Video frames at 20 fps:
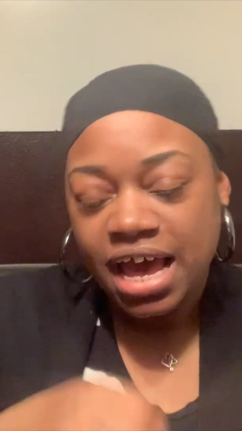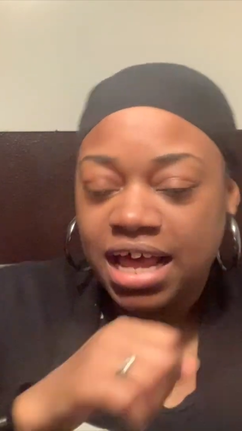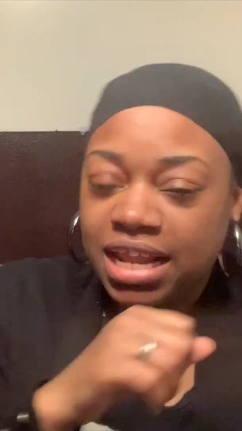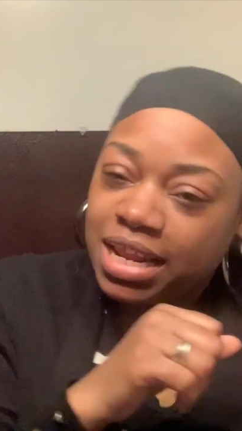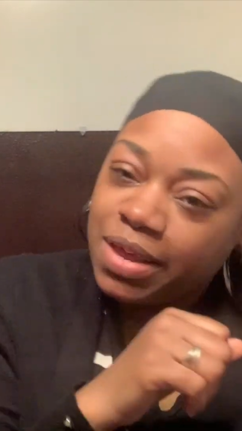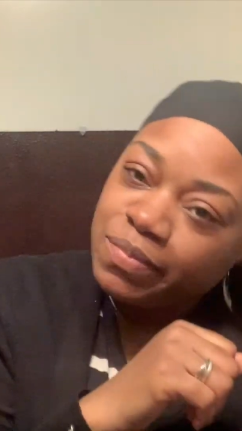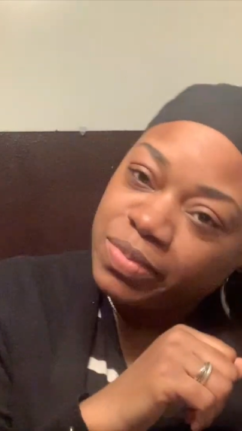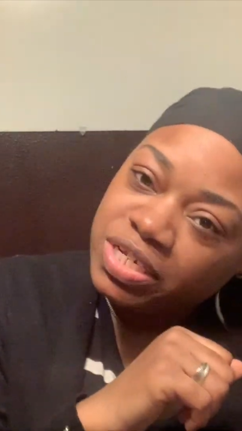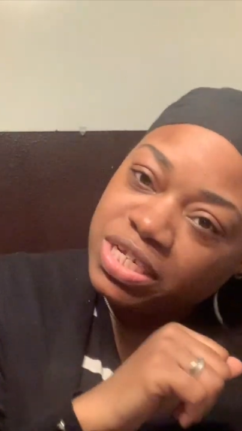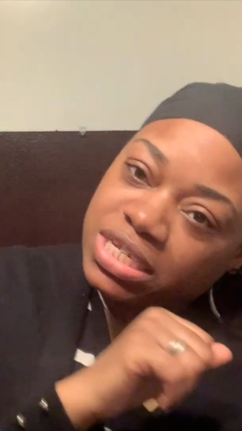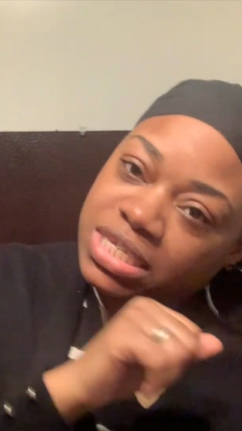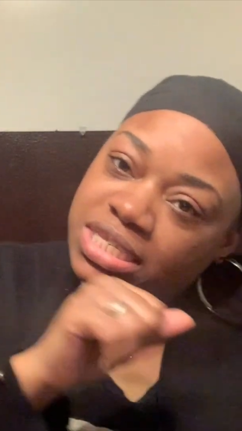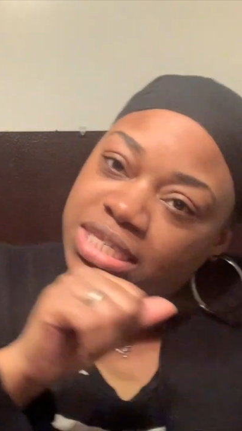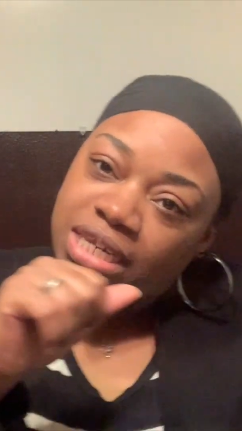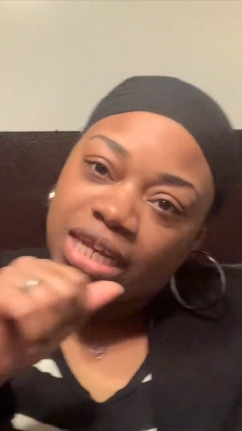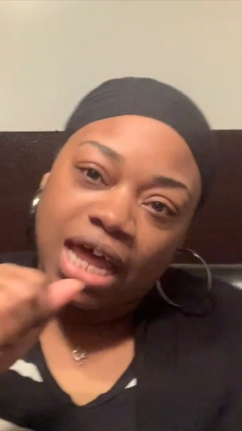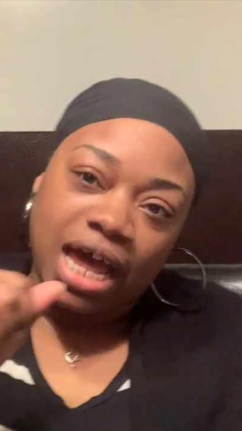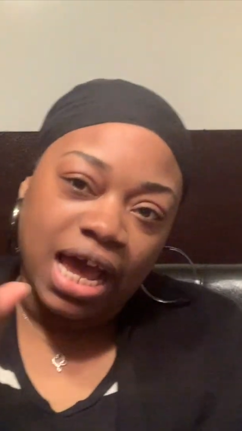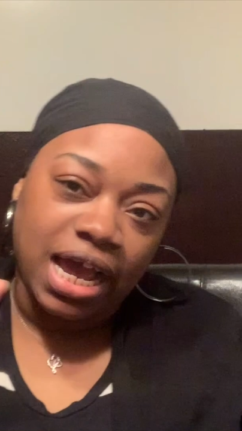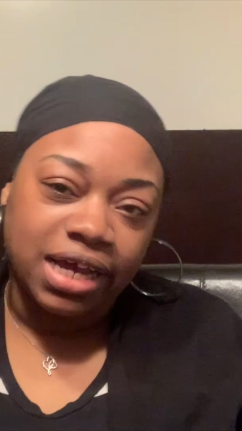let me just
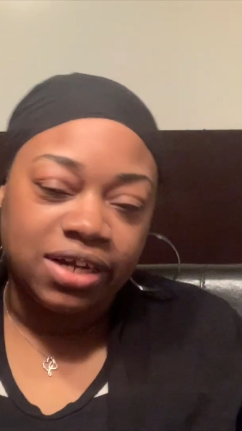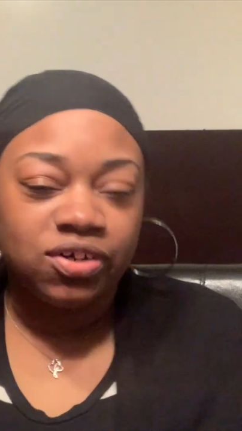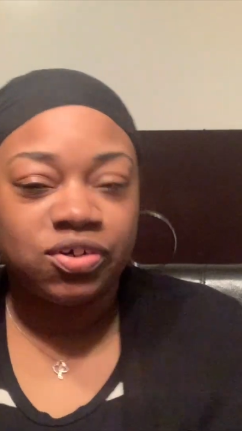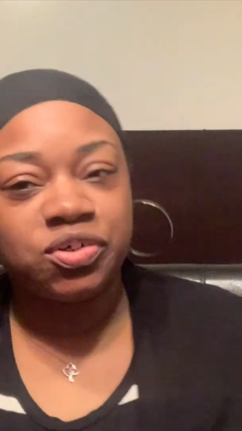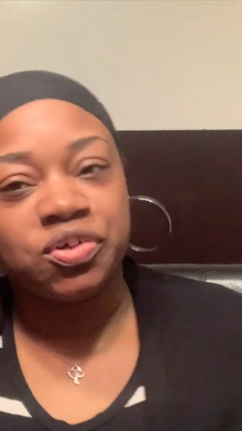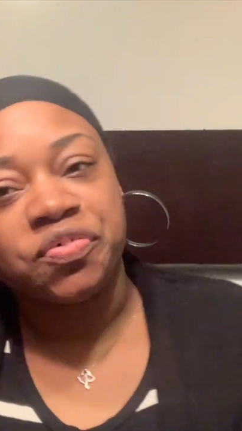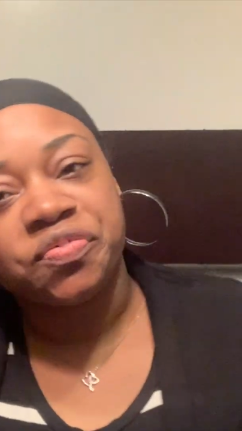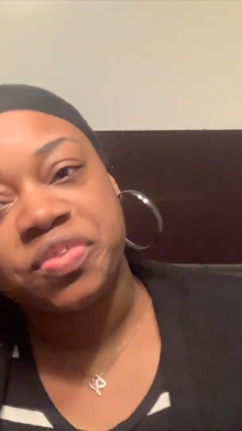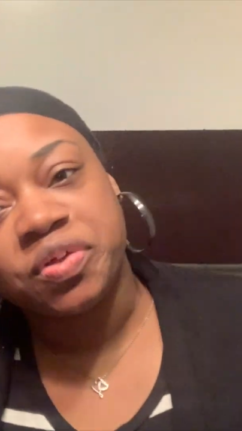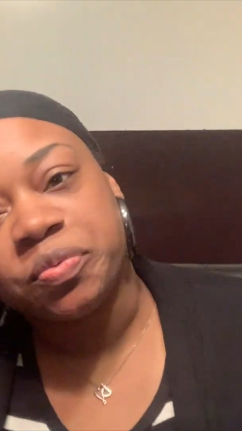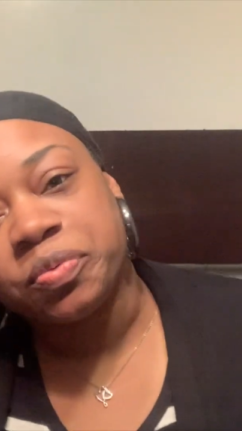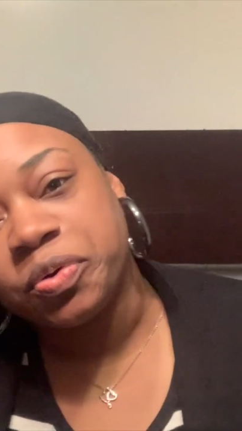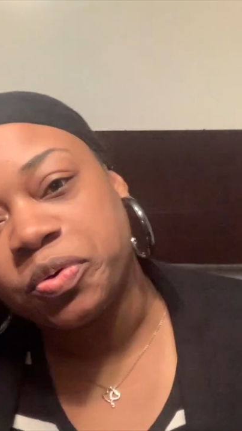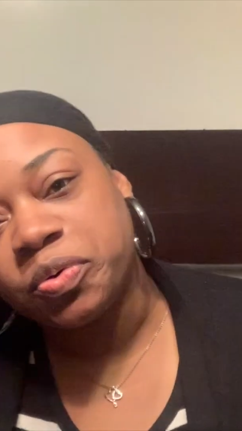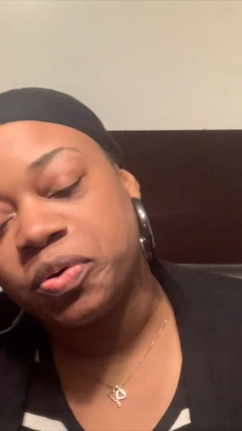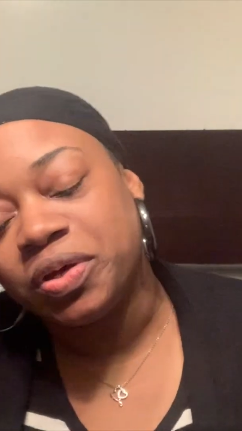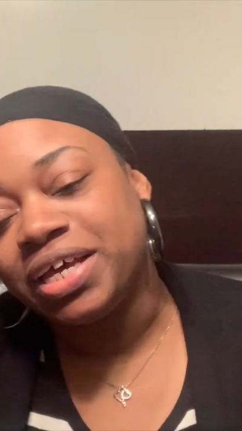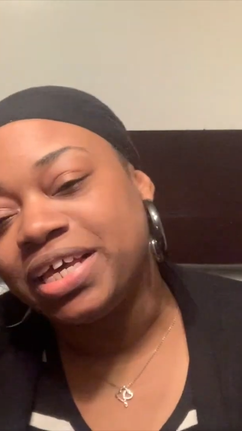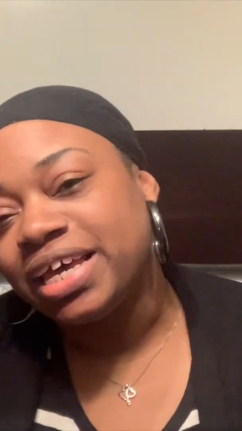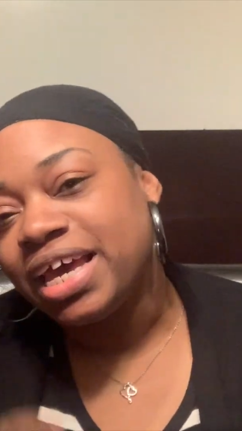slide on over there real
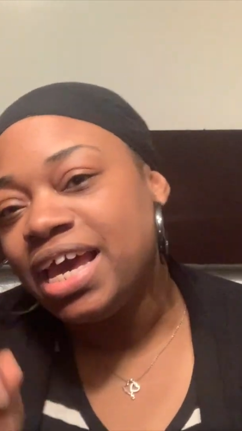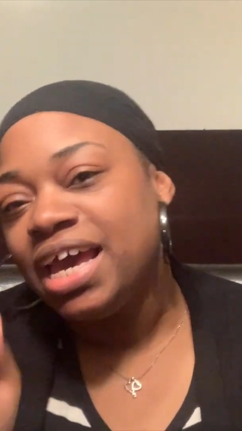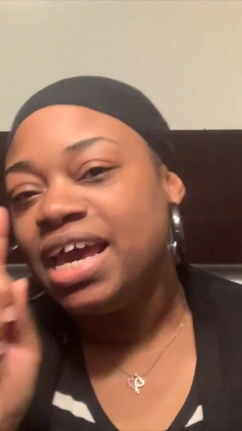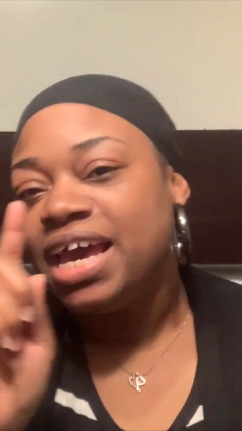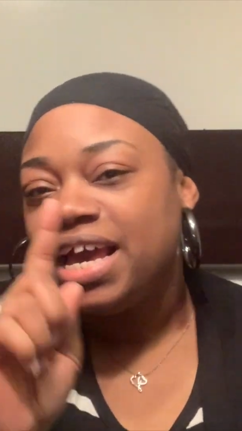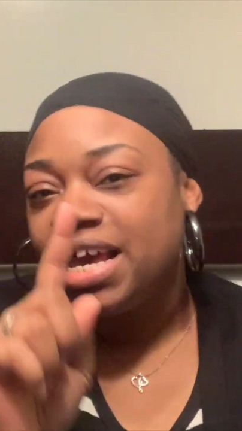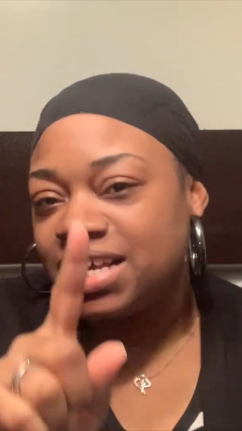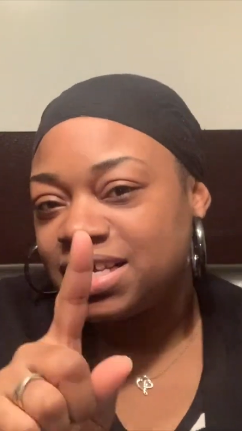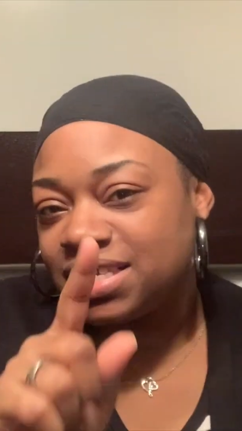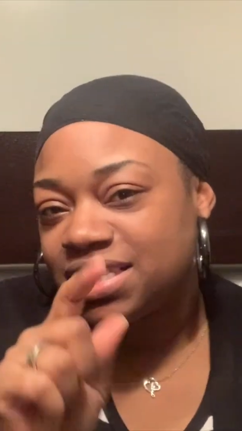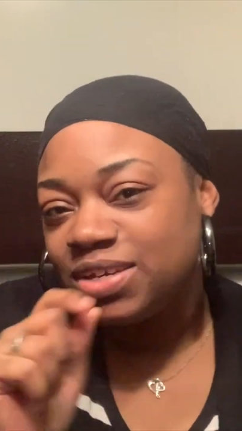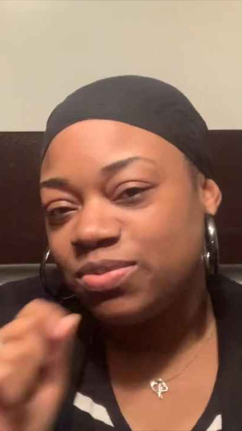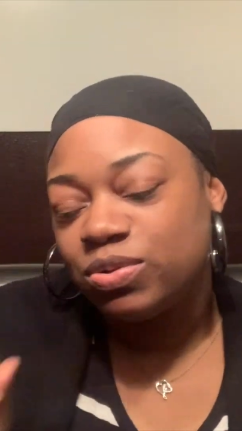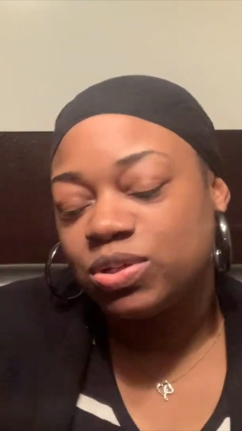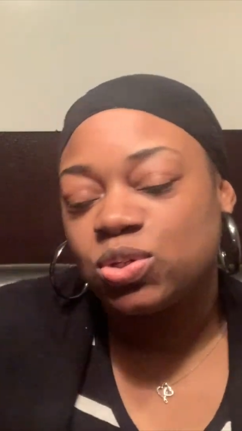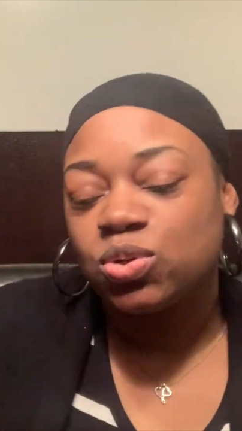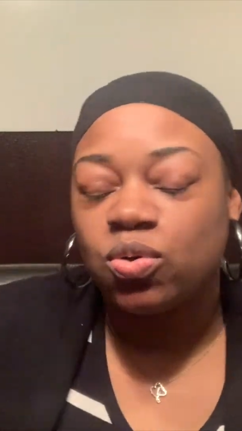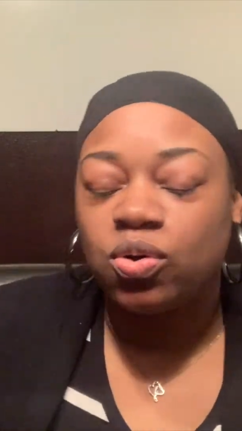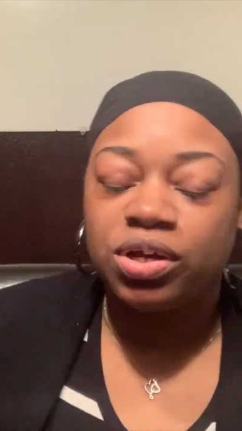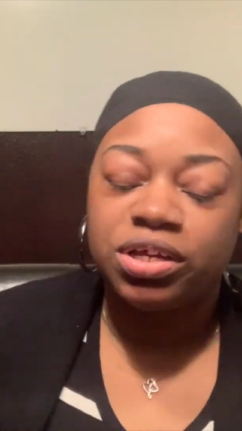quick and see what's
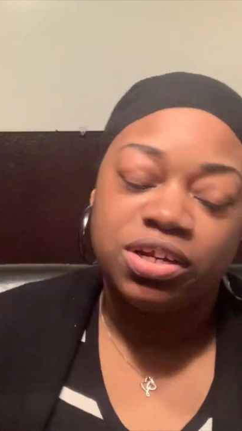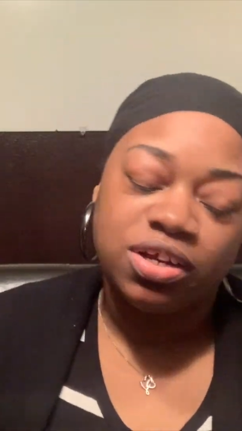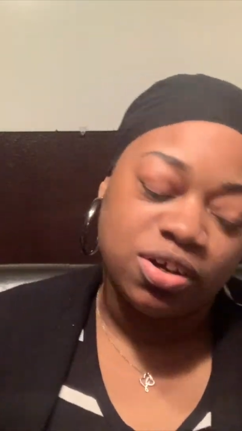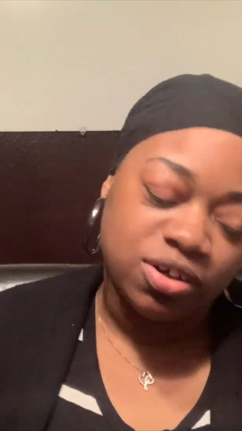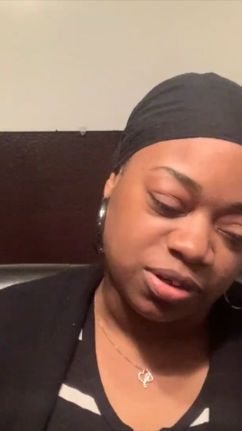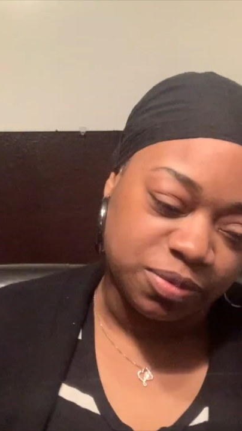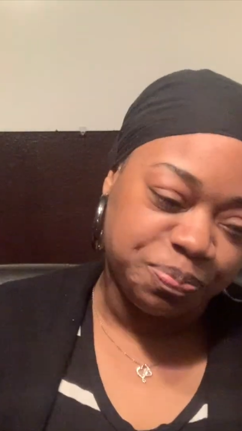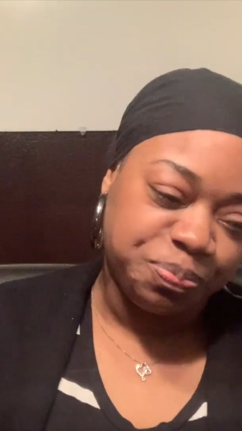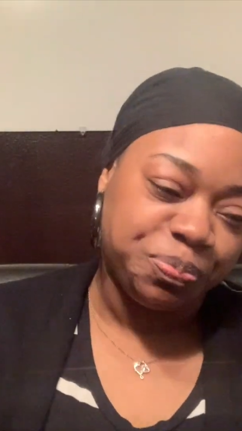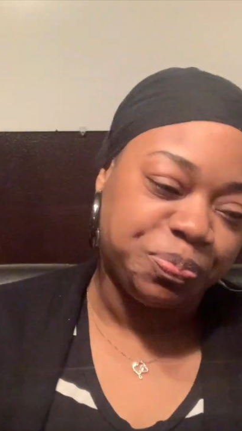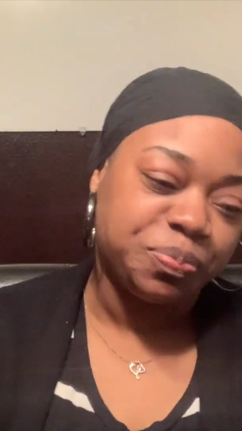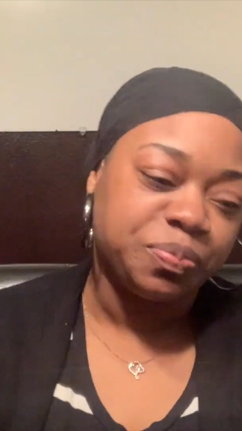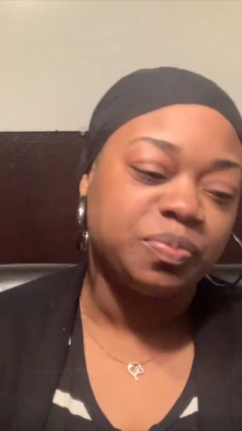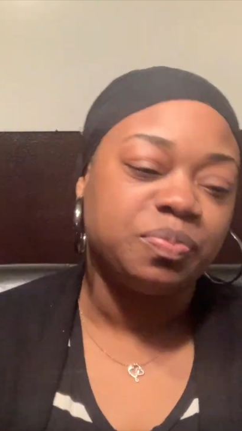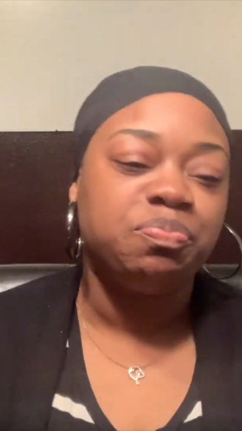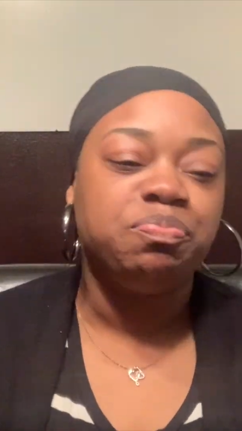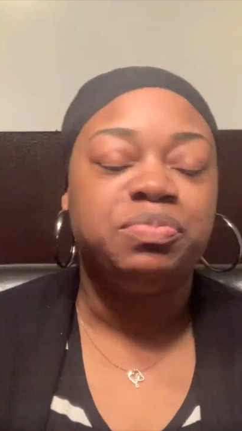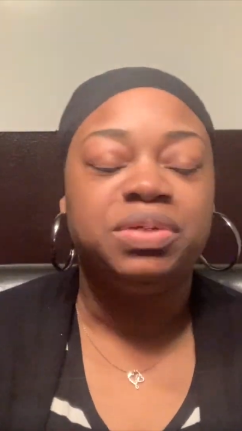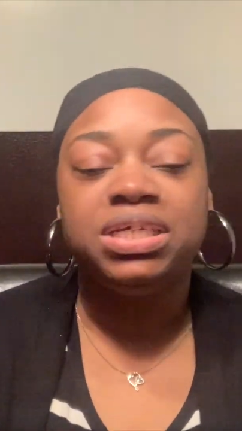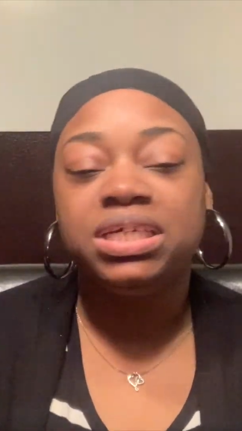going on,
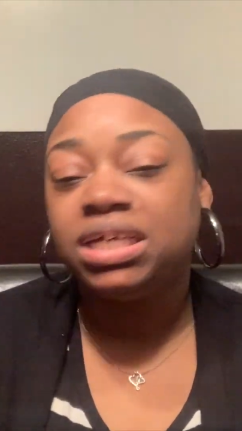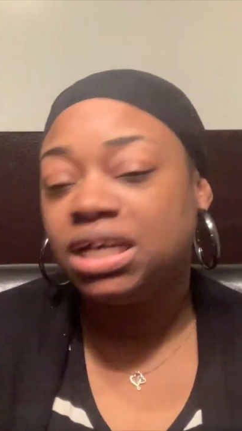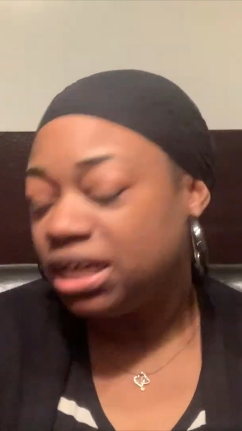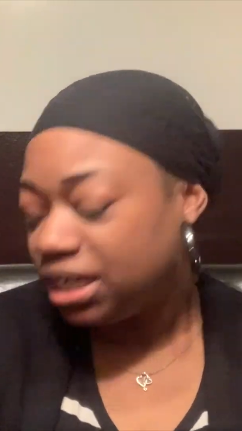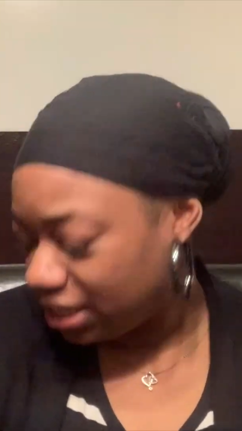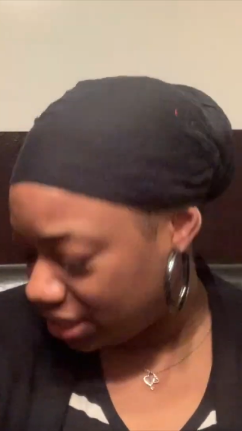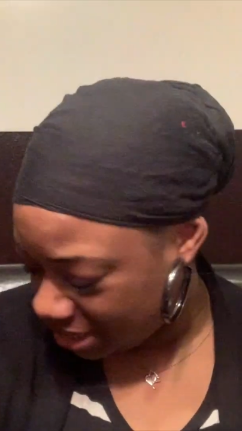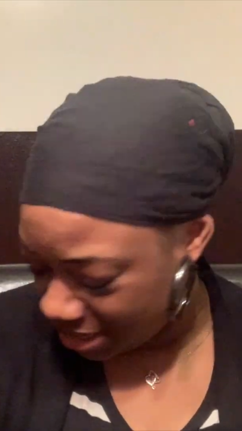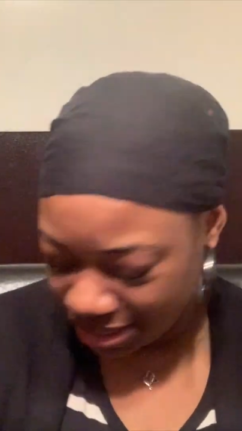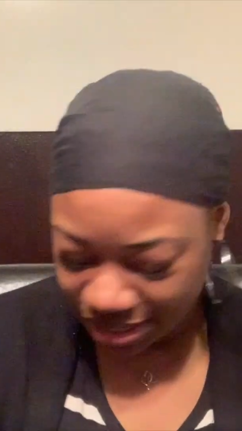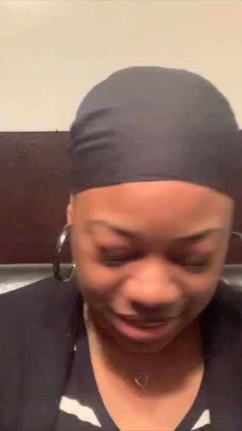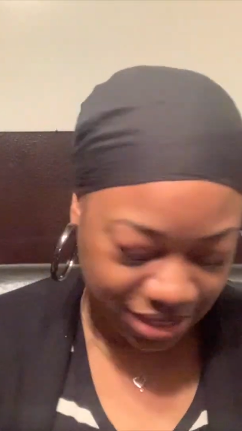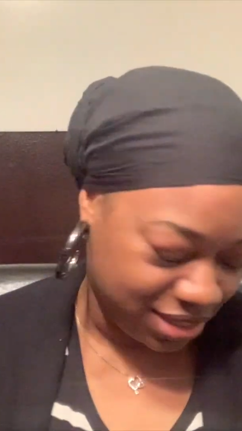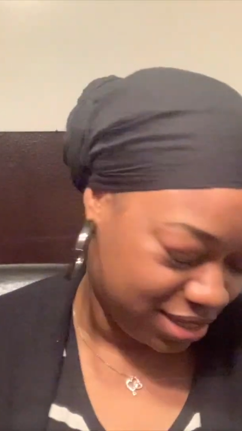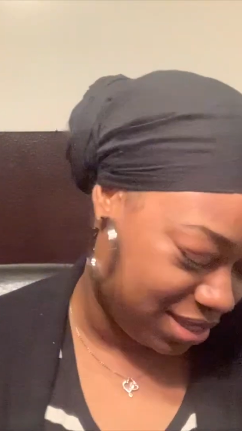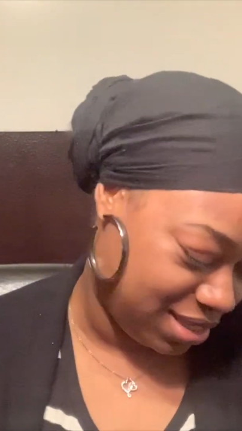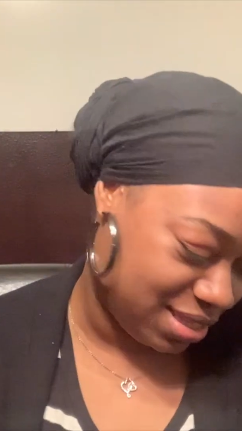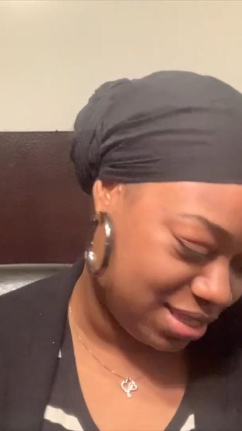because